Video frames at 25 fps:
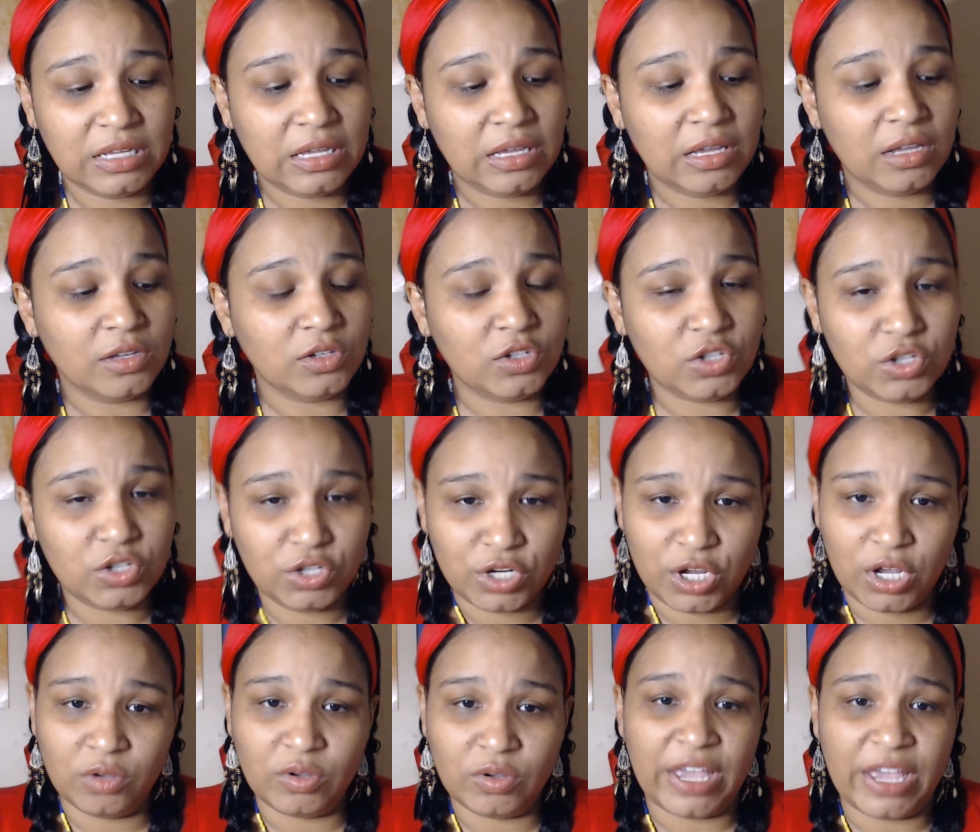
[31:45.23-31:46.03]
you
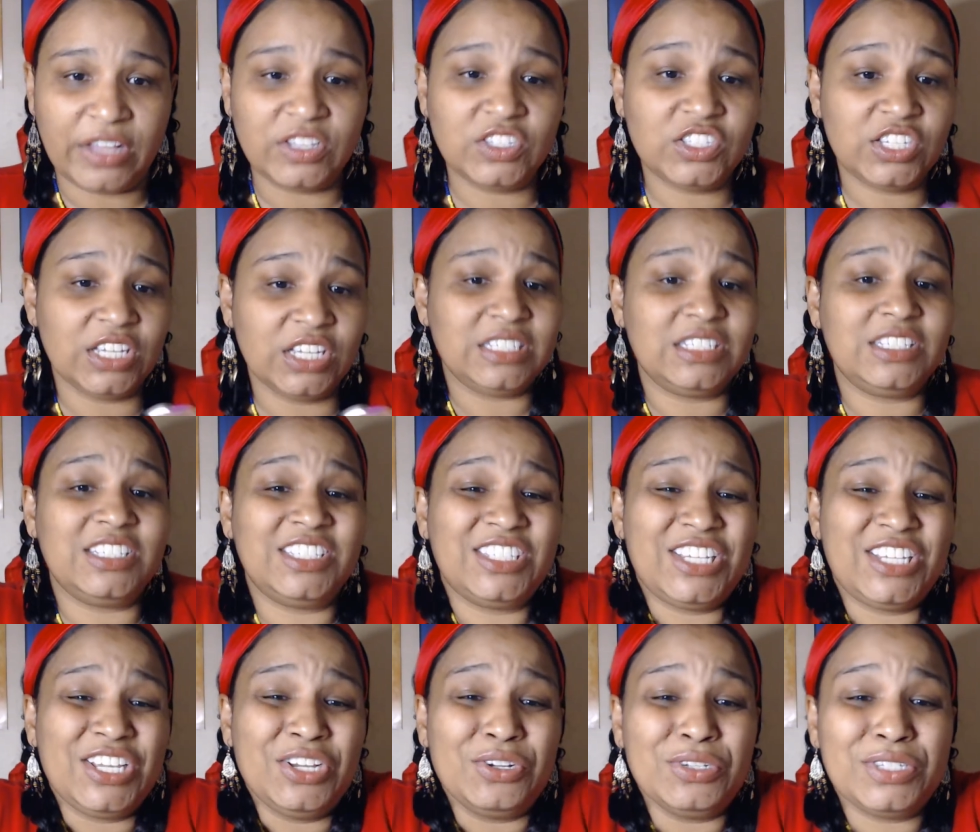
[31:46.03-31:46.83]
know and to,
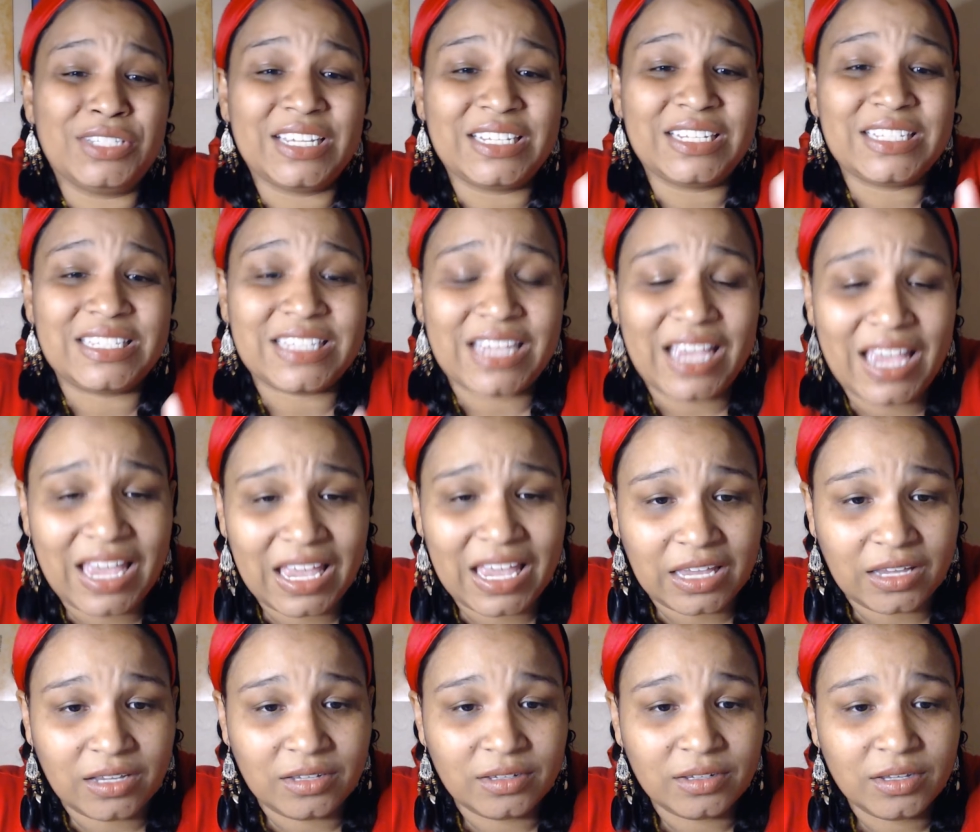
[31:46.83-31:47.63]
till
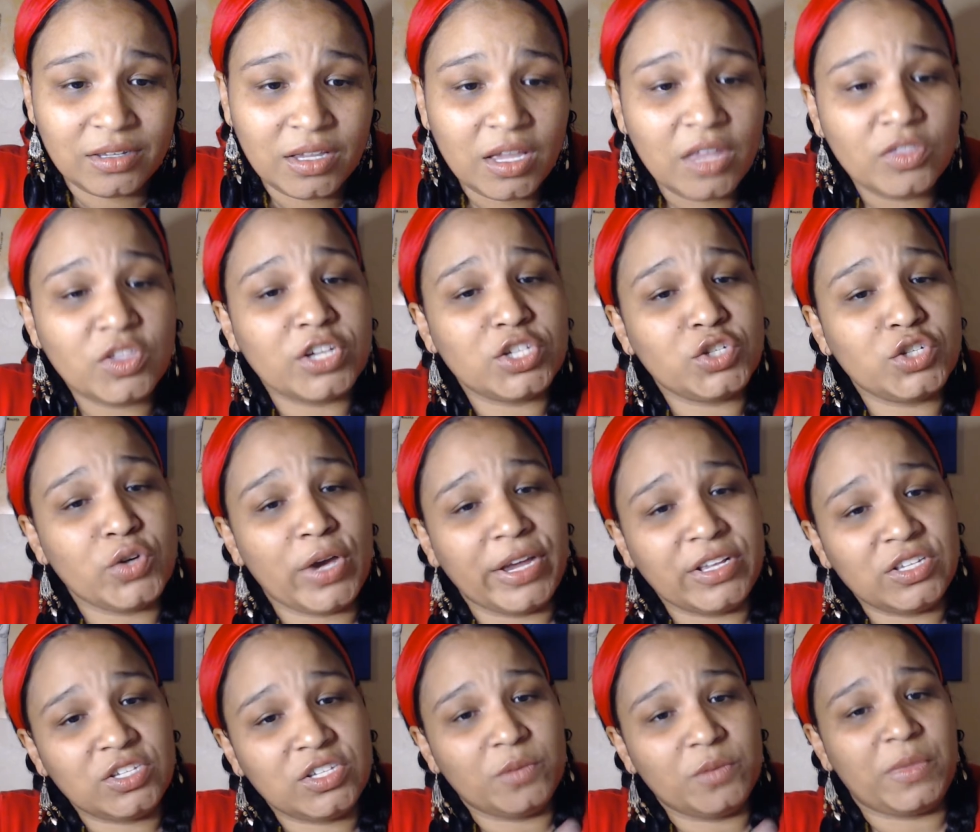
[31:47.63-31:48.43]
today they're
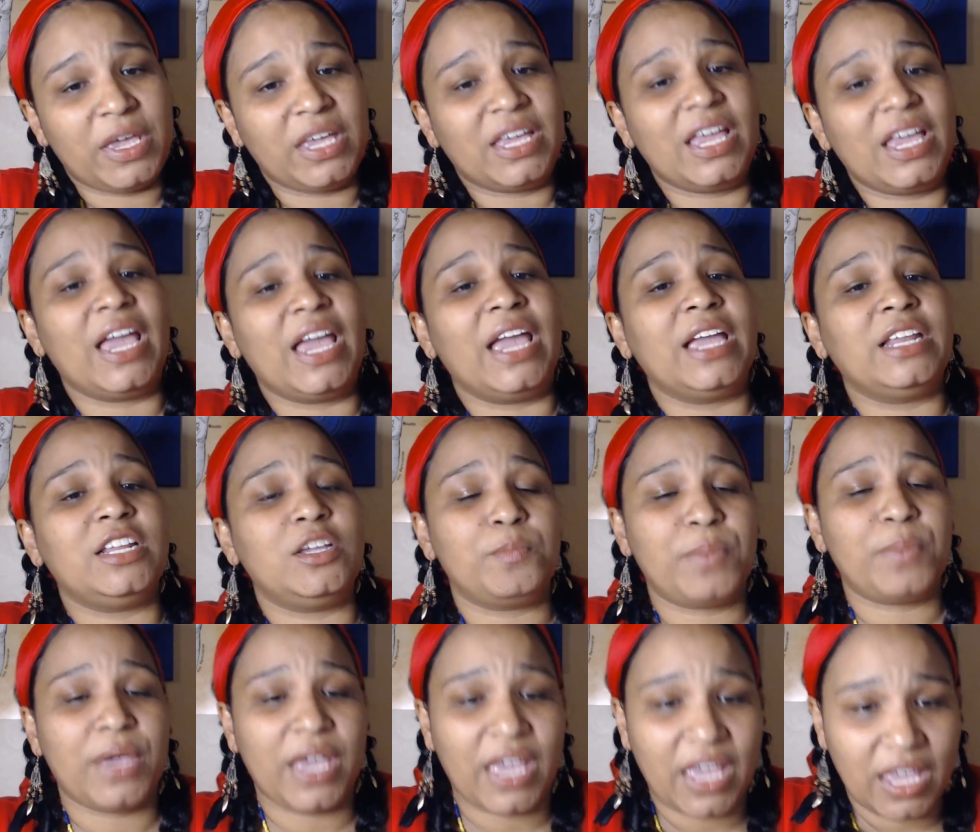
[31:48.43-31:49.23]
trying to make Haiti
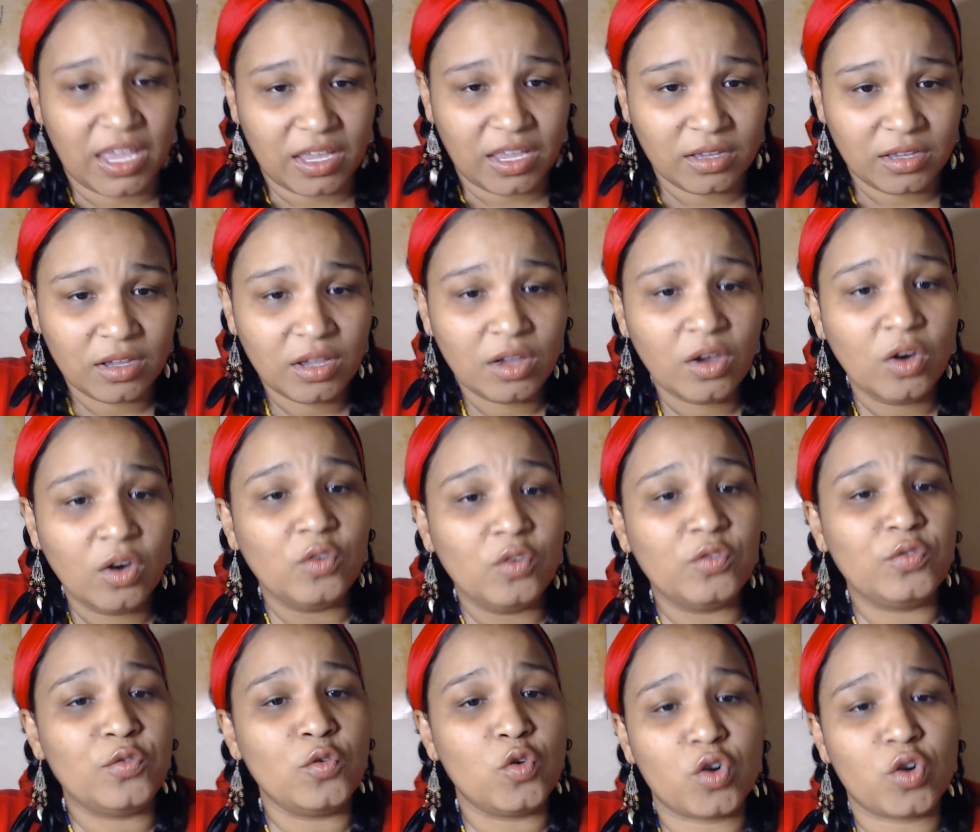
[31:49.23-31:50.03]
pay
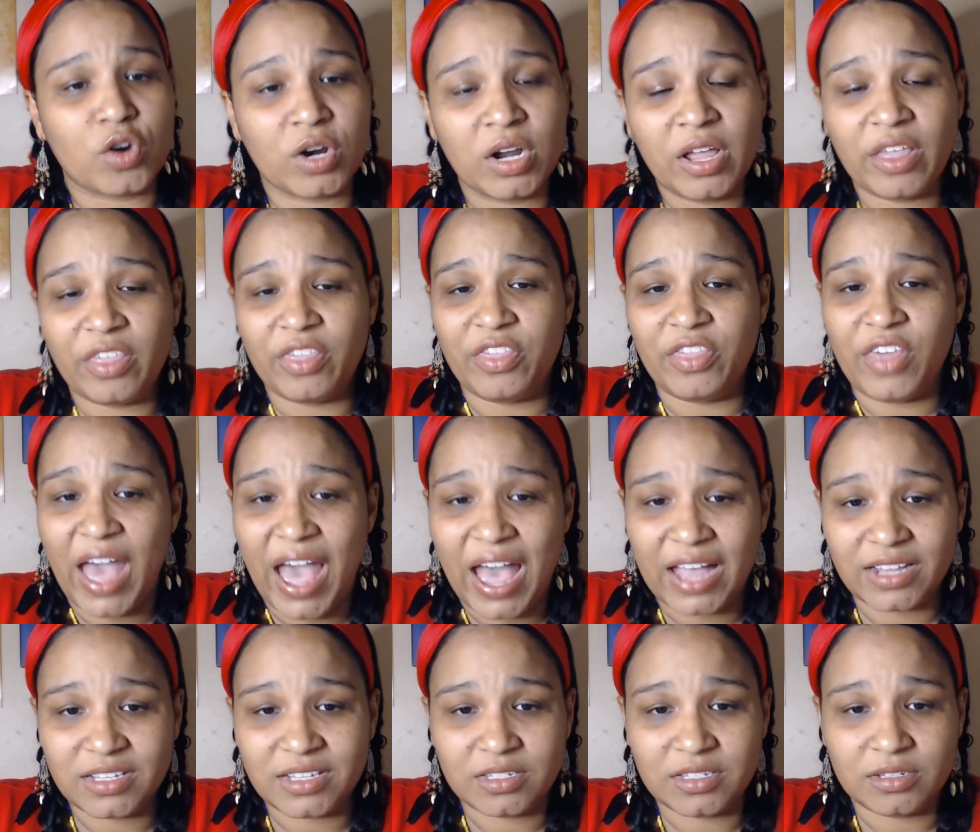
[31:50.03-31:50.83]
for
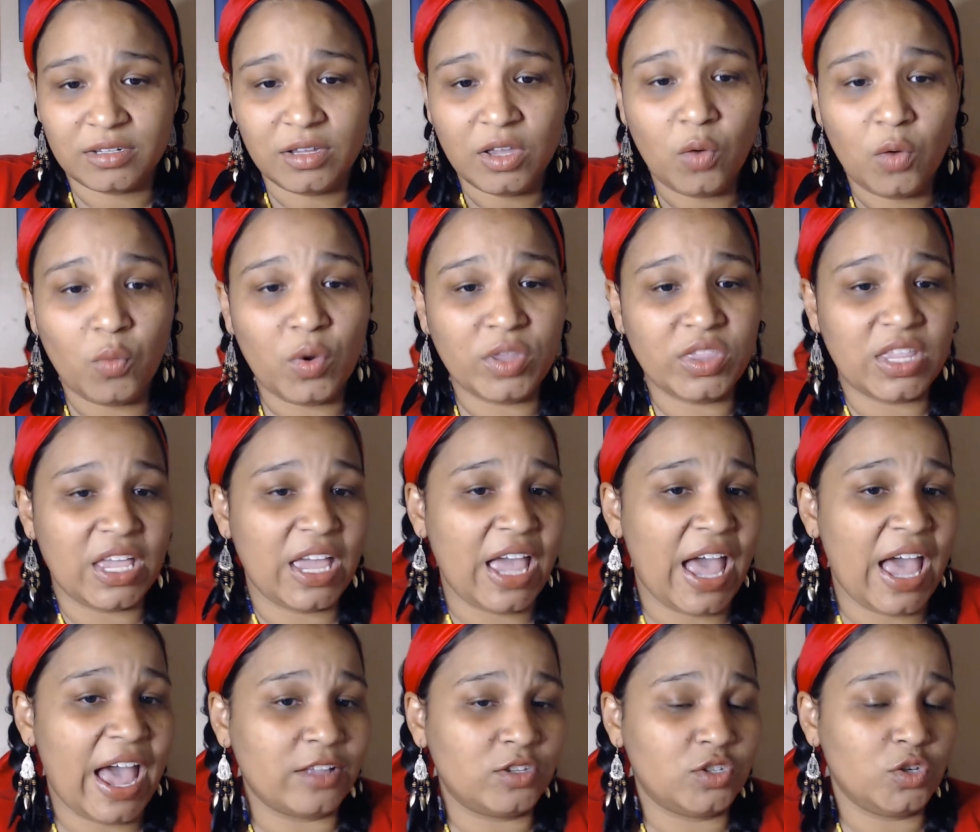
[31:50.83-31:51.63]
that when they
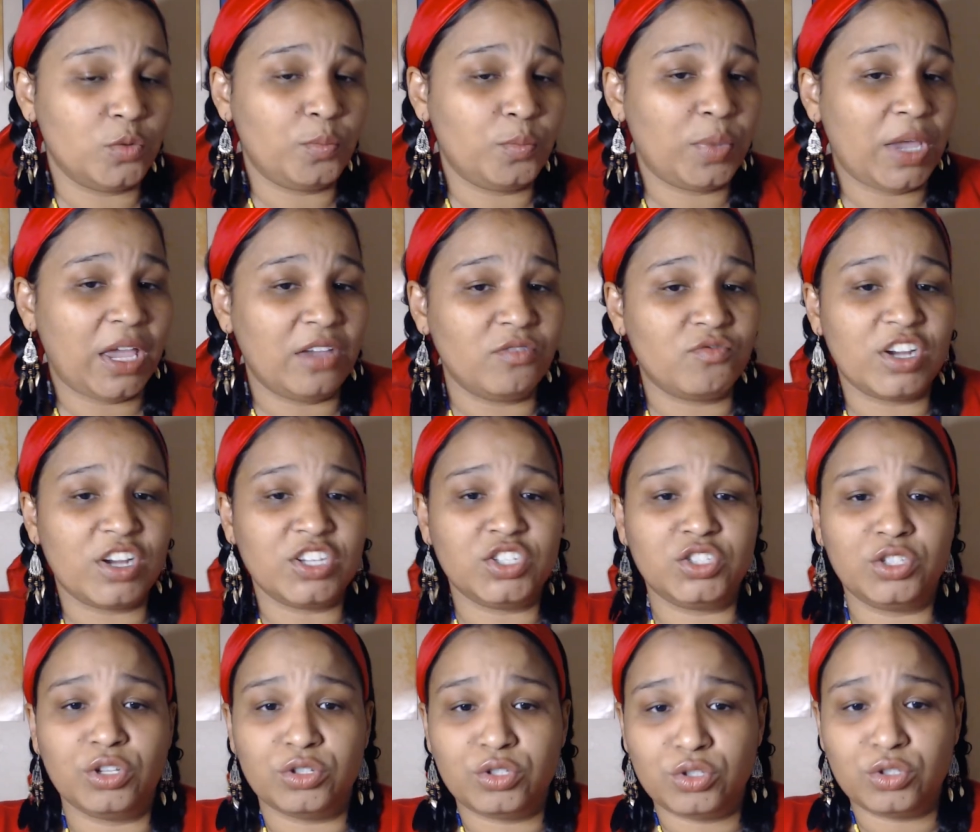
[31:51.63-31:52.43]
had to pay
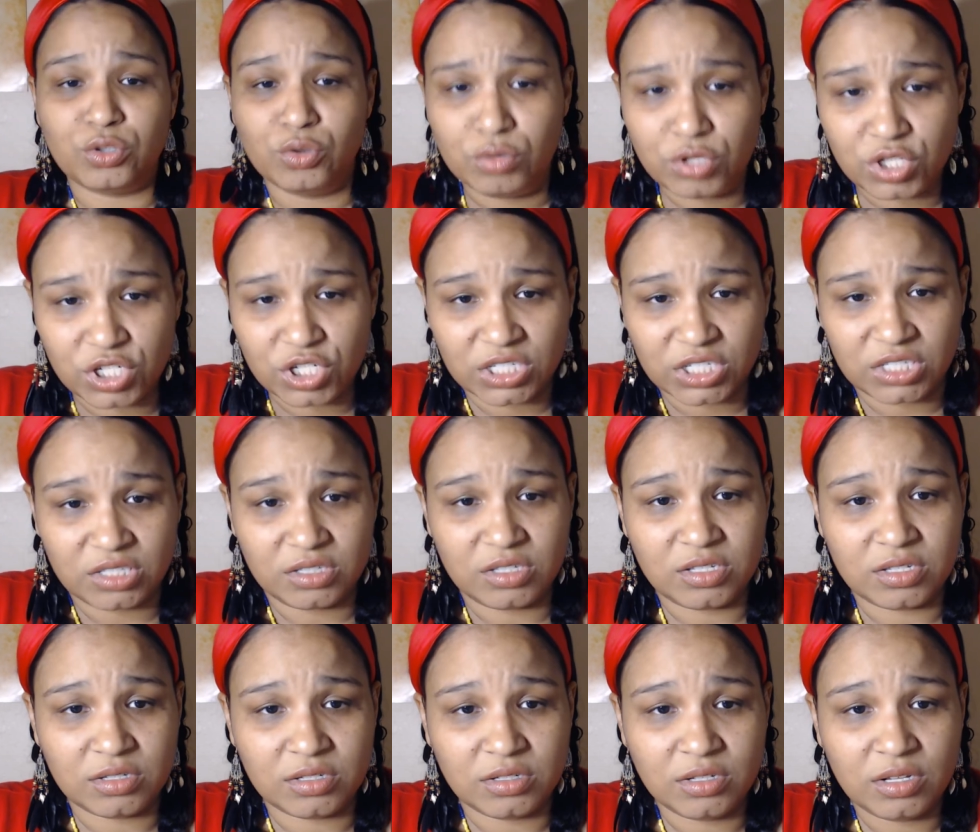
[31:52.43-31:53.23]

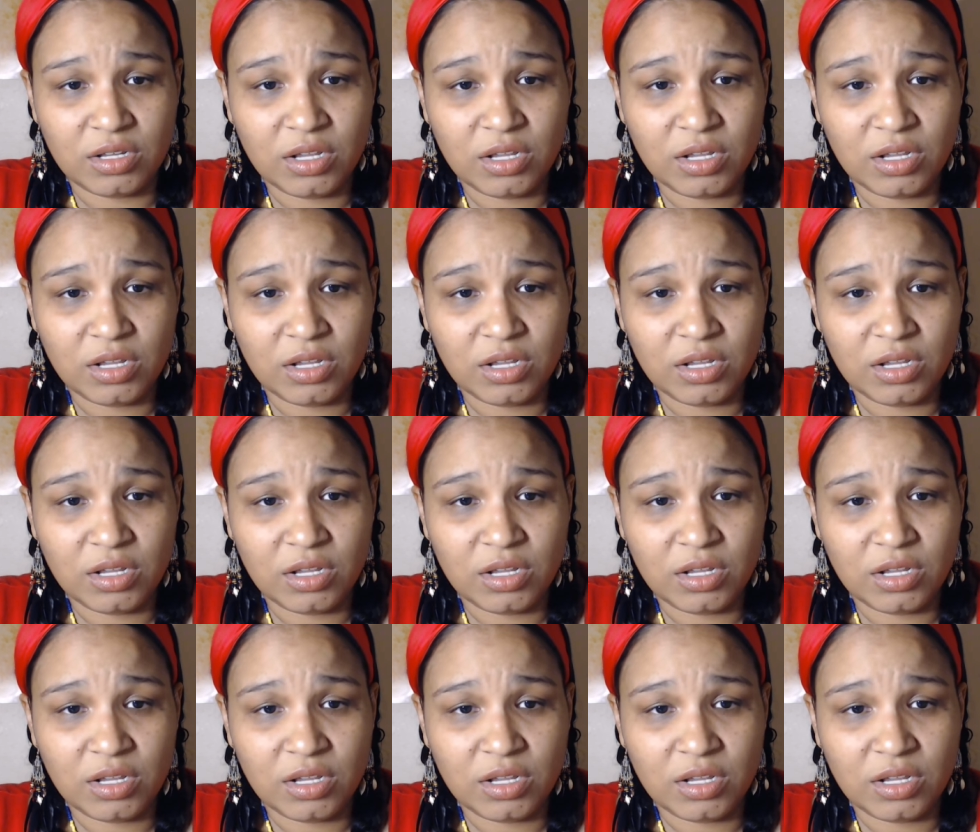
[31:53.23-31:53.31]
restitutions